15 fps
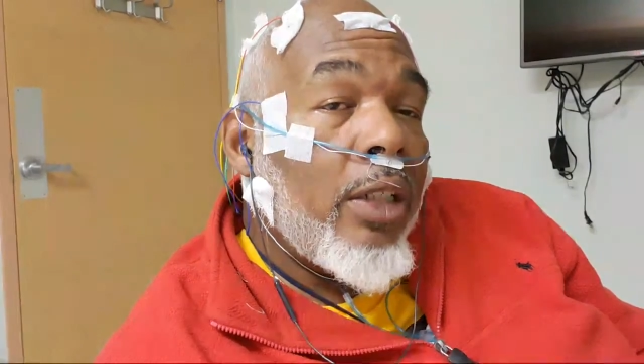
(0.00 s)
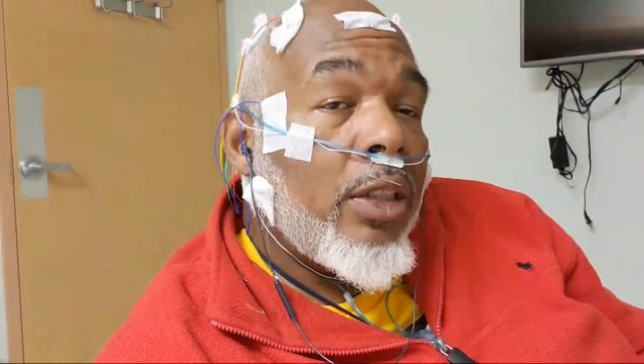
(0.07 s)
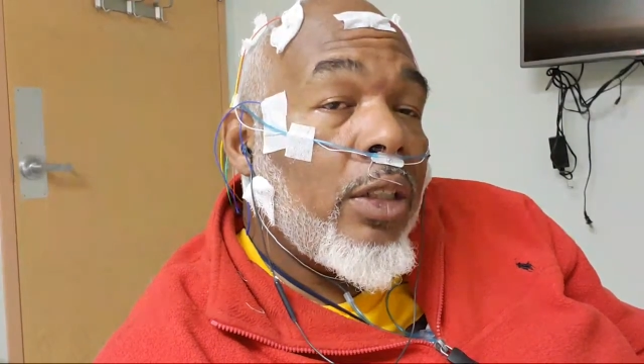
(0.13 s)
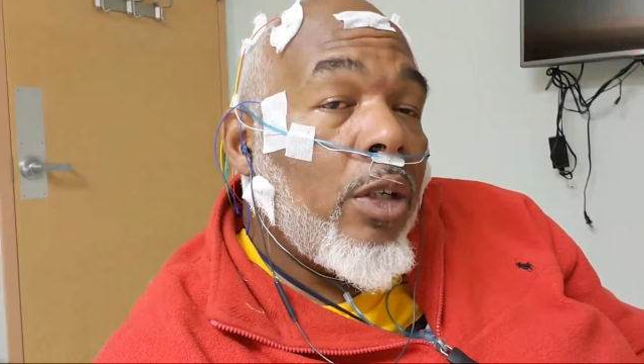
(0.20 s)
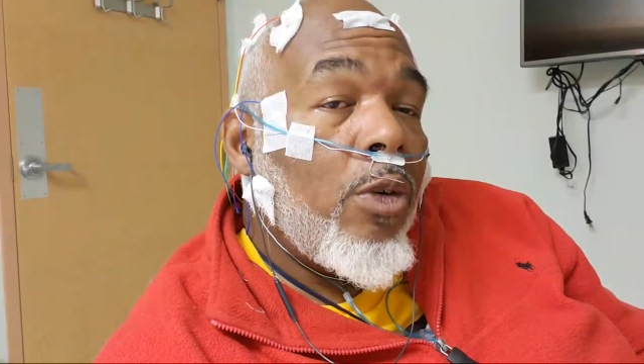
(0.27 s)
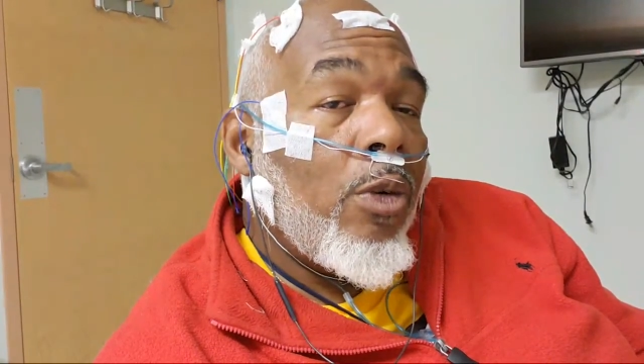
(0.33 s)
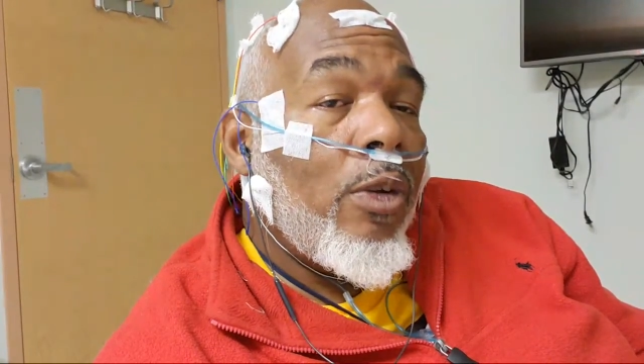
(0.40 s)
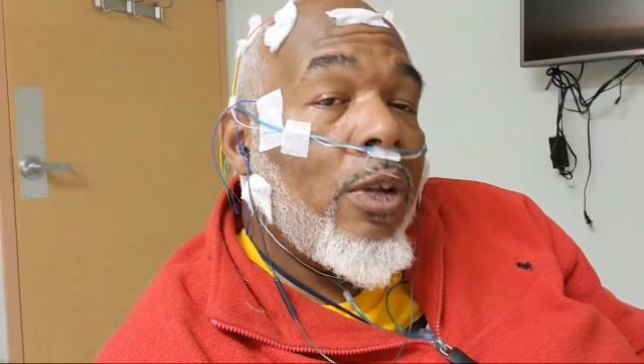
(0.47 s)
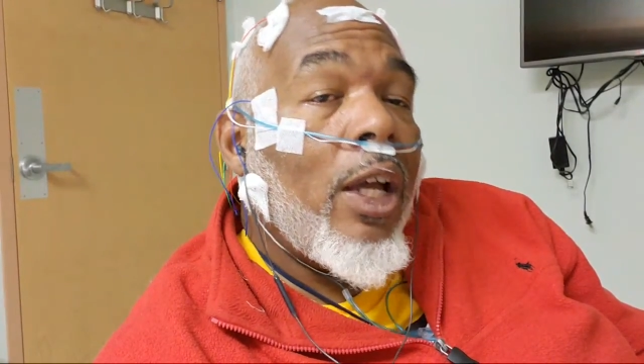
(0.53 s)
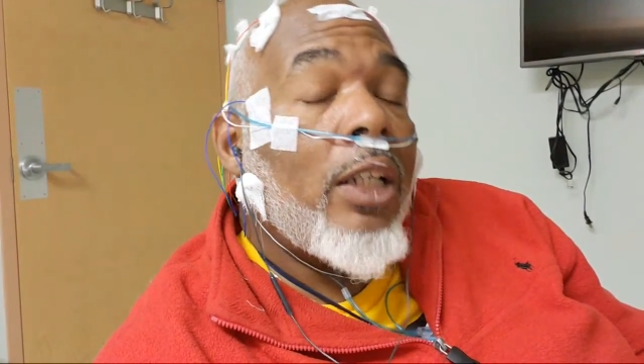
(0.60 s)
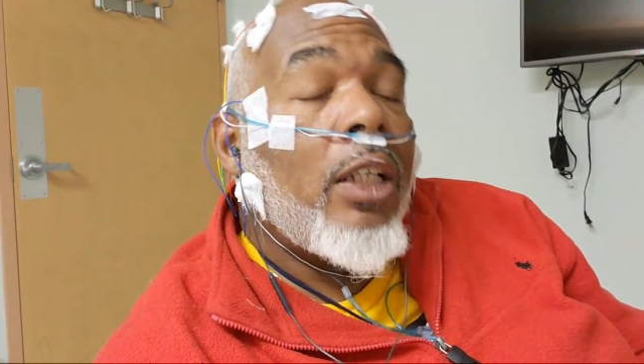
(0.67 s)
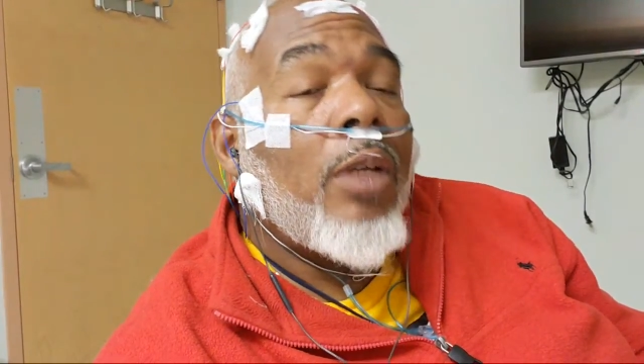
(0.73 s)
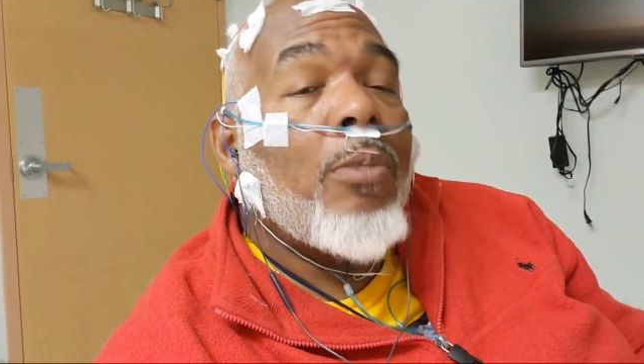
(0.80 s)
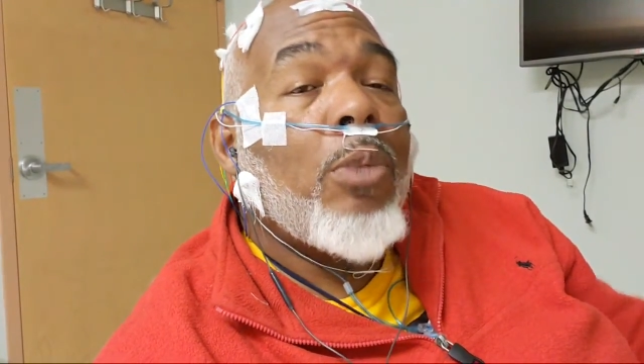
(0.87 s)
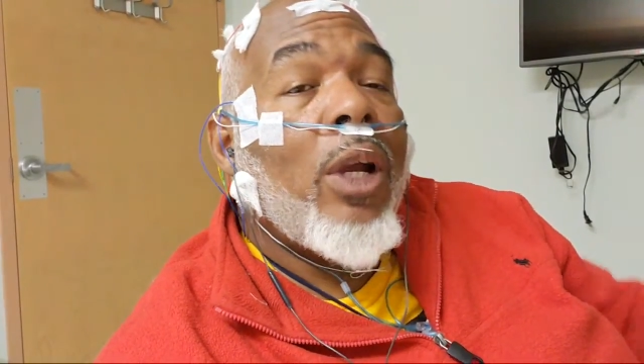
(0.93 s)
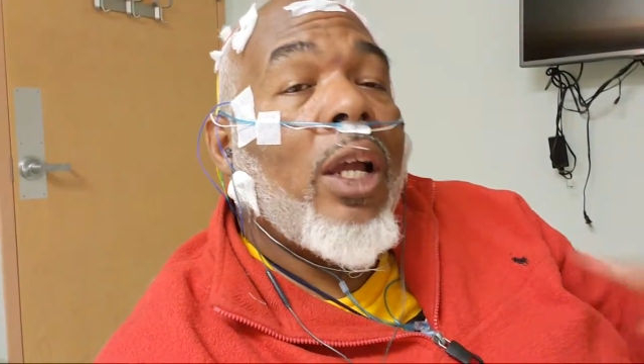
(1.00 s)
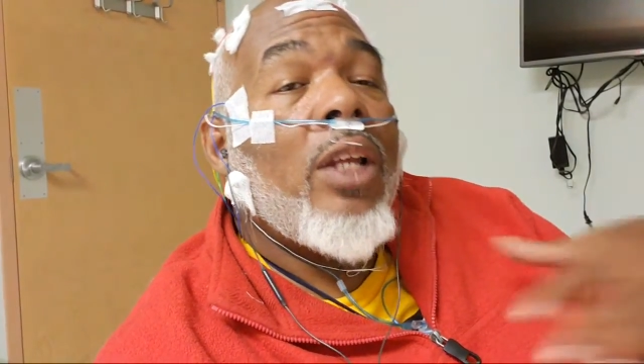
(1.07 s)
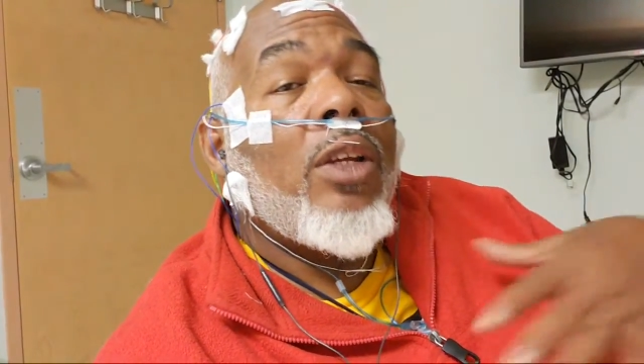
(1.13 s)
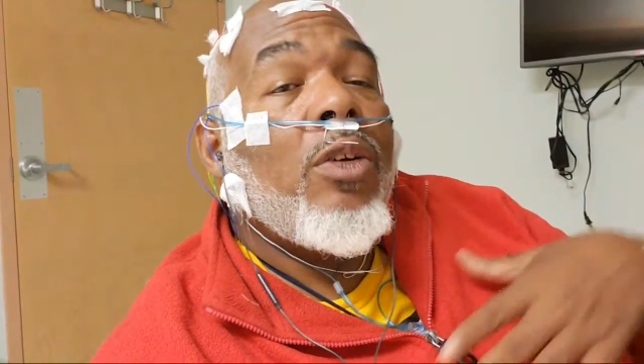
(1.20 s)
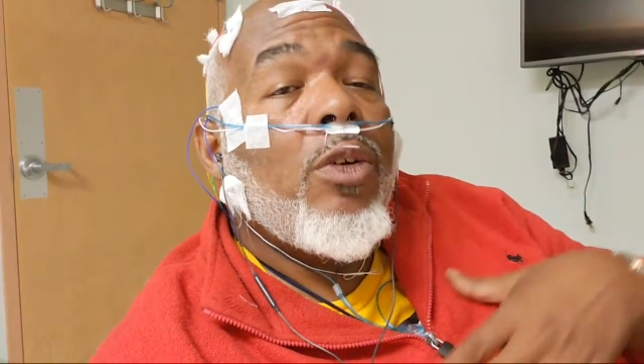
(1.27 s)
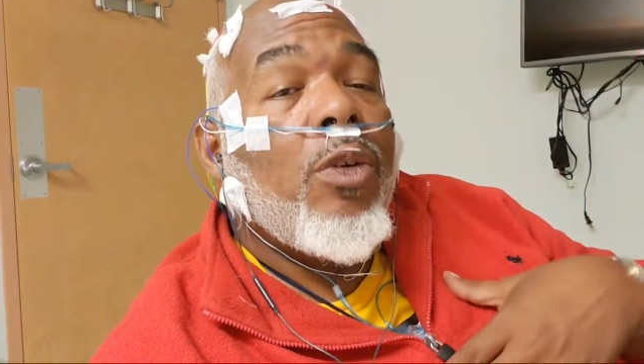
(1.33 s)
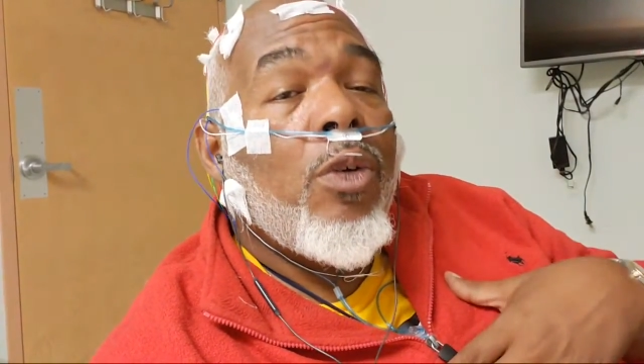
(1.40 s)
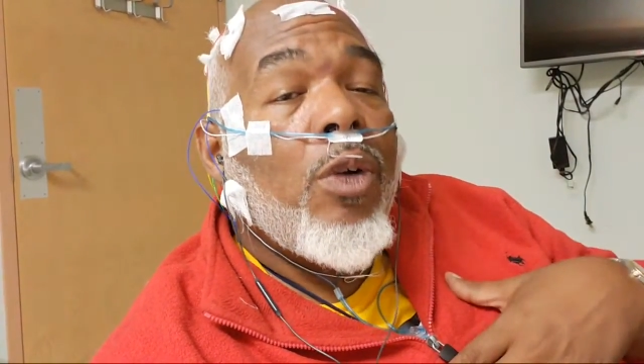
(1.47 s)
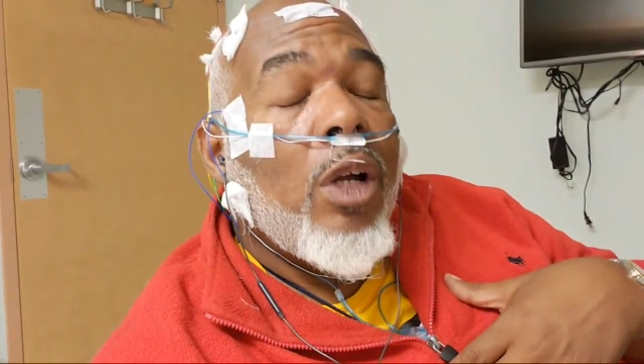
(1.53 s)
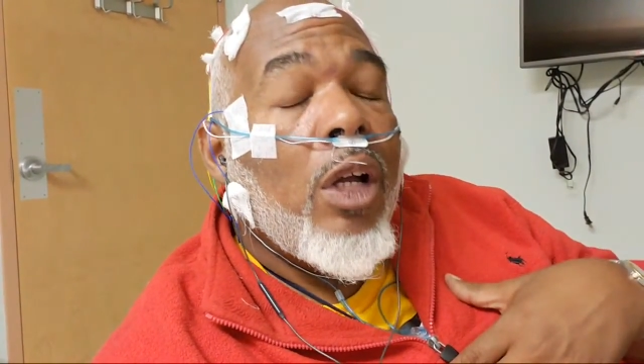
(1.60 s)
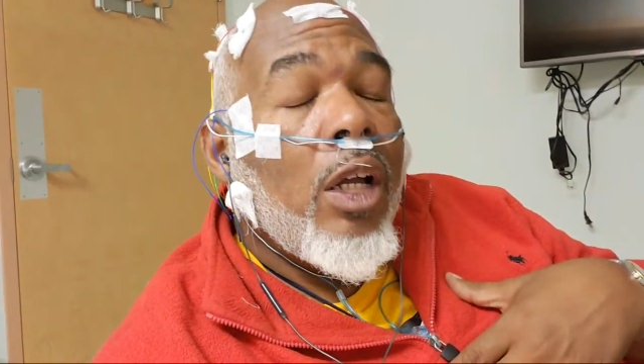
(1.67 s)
So we've got the brand new